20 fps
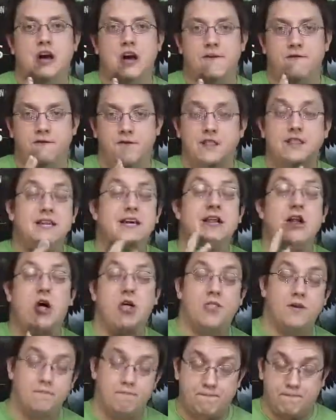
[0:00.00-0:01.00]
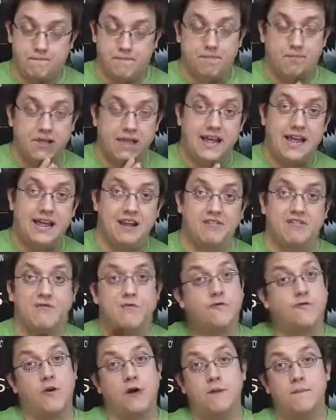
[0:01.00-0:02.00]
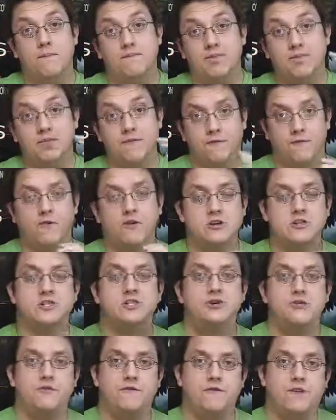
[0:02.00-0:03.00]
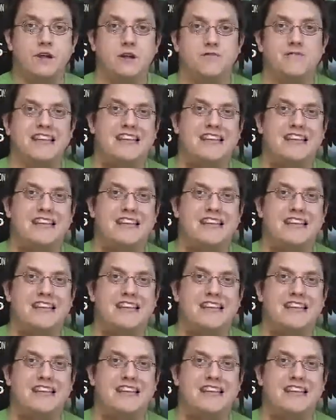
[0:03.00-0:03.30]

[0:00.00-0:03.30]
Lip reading: fill in all the blanks from the first two films.